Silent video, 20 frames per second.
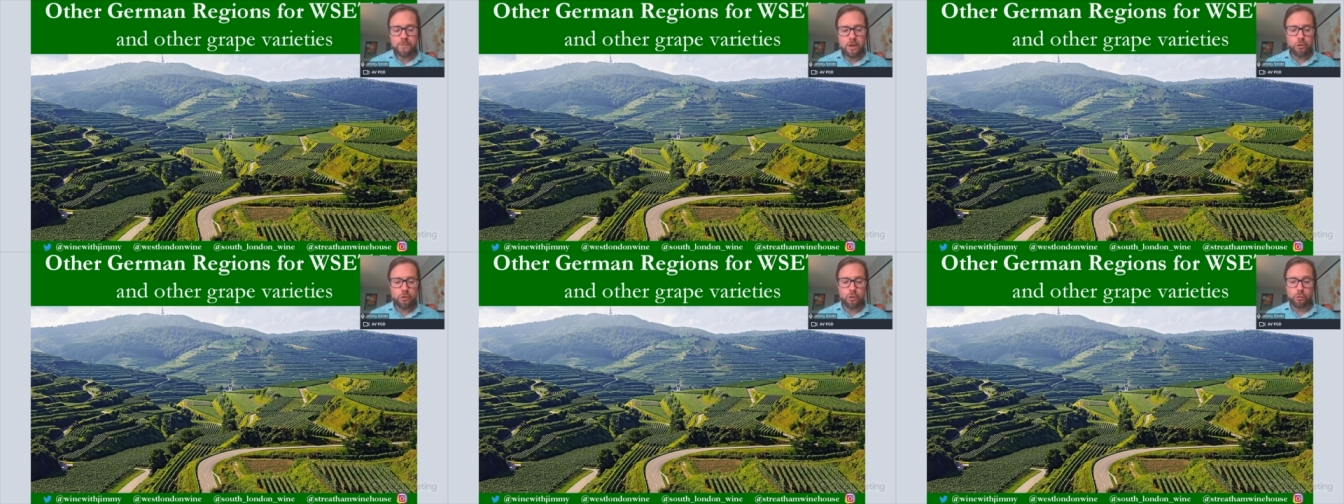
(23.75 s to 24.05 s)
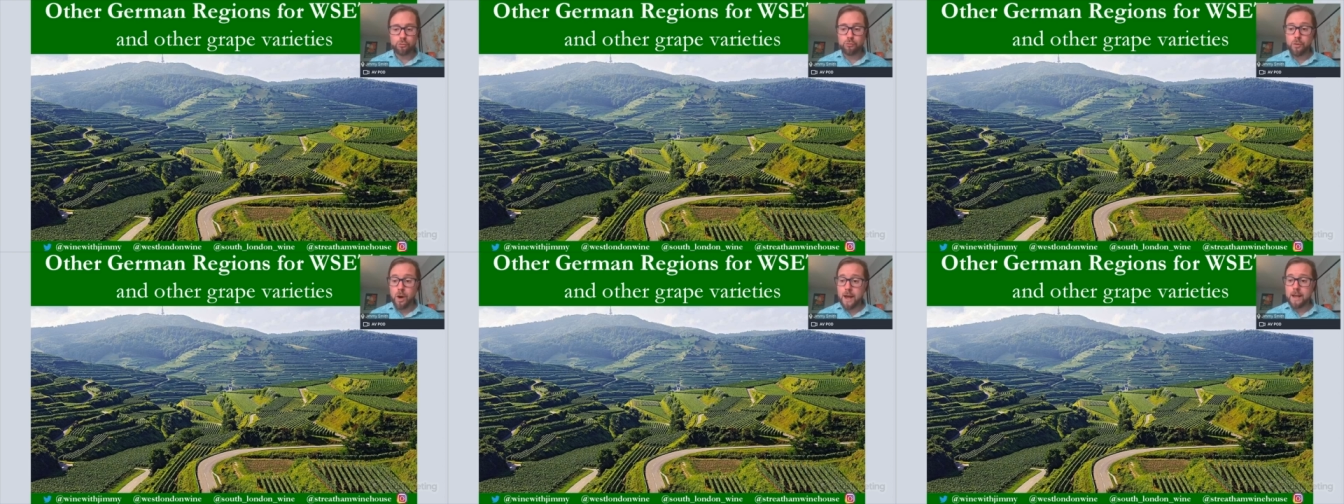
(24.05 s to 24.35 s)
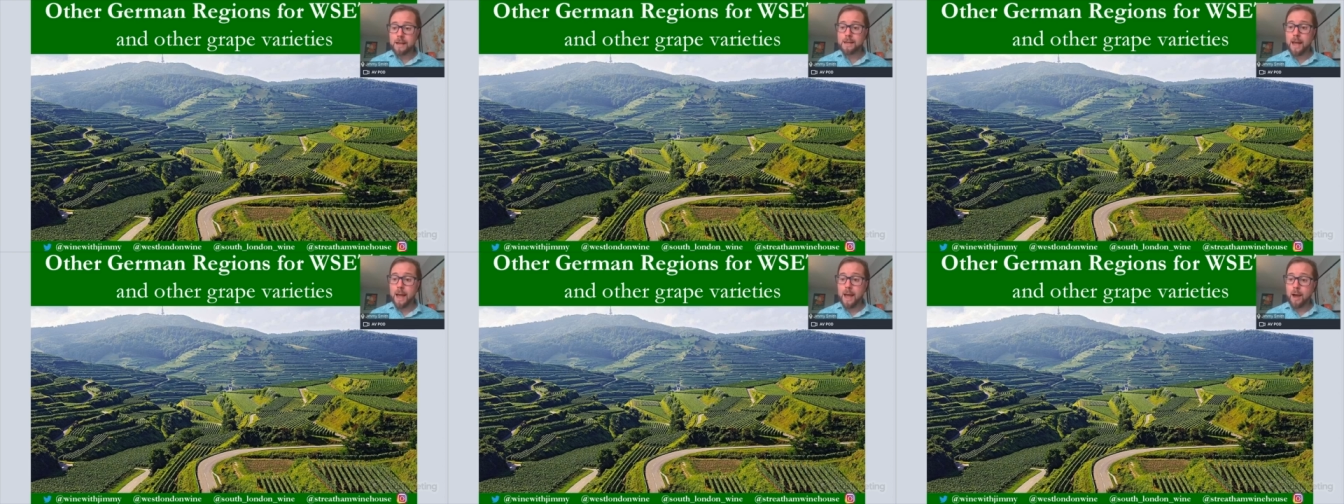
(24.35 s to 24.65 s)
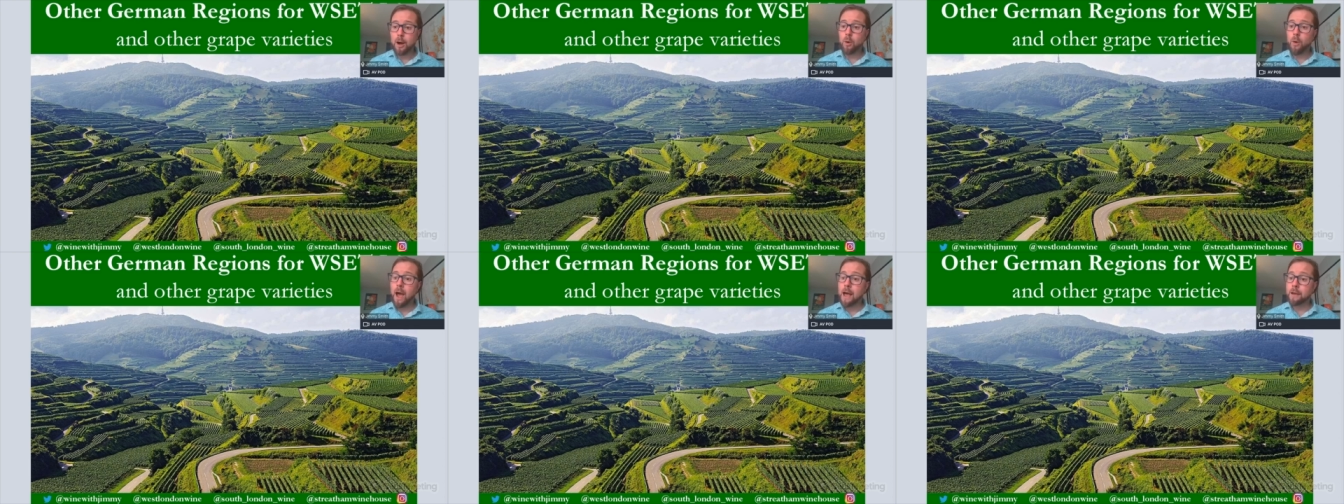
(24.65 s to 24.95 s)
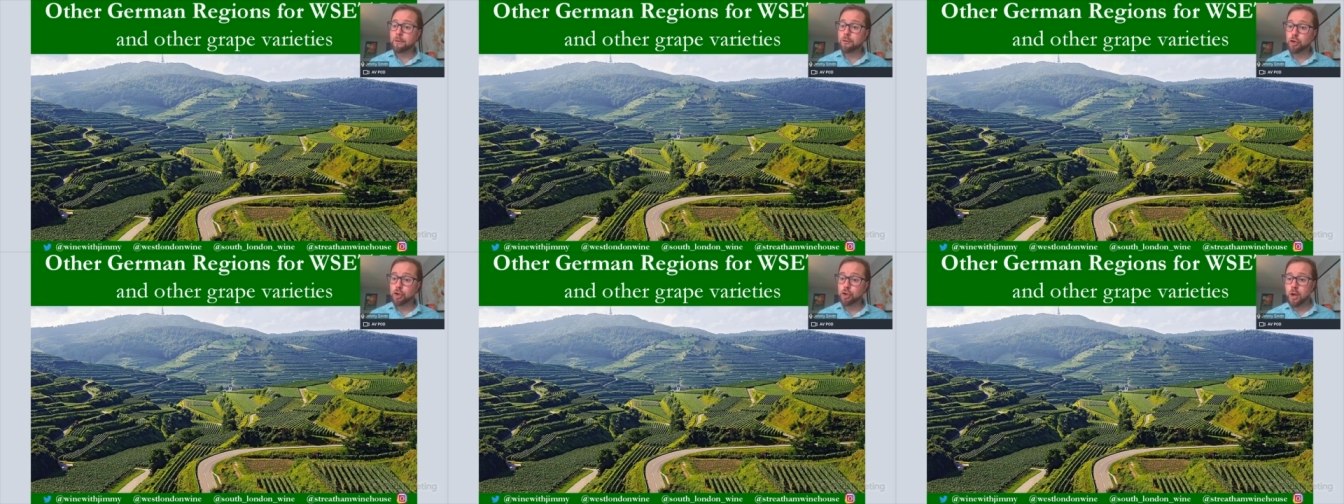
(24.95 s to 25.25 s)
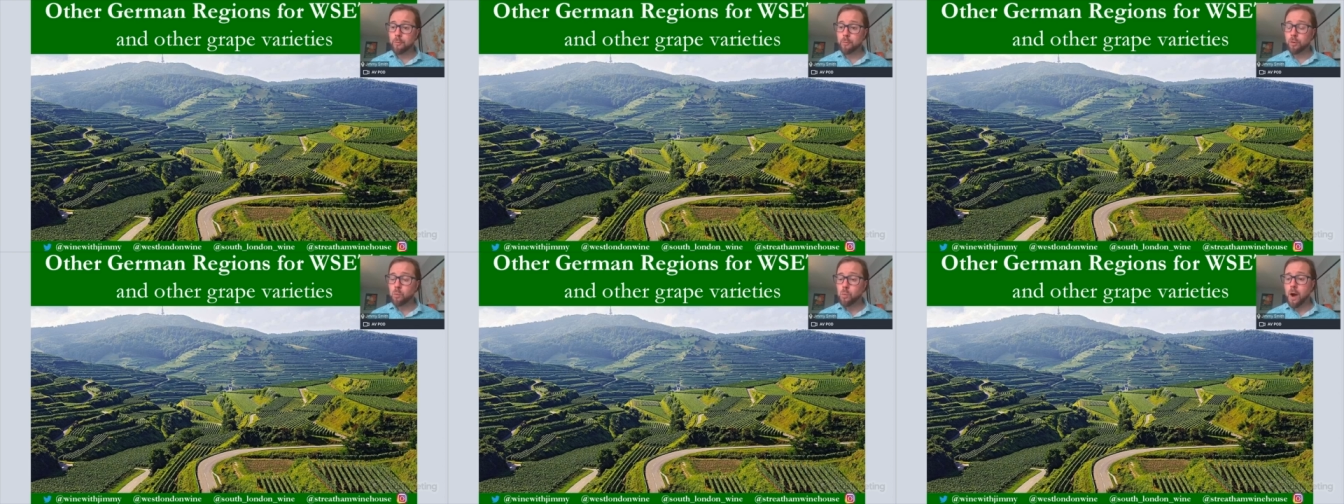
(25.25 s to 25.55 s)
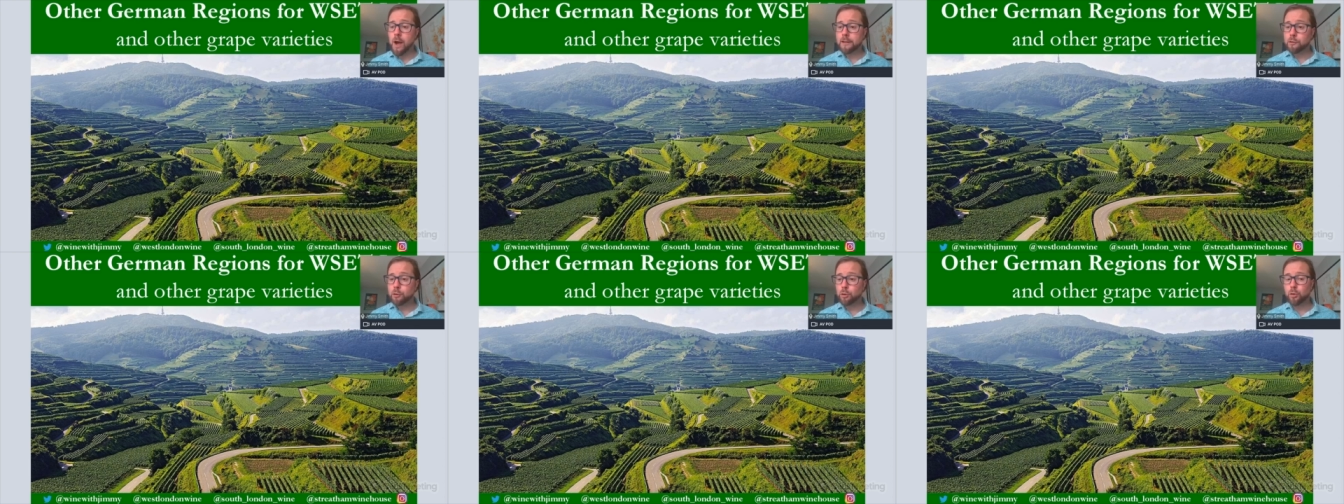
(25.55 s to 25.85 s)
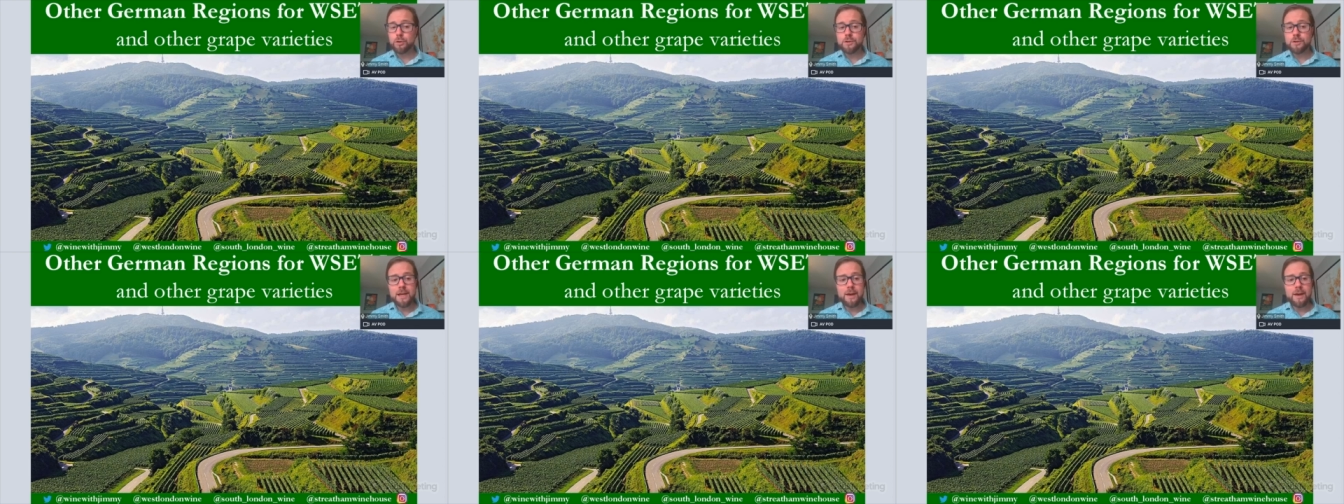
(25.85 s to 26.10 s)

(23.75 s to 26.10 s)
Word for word: the Rheingau and German wine laws,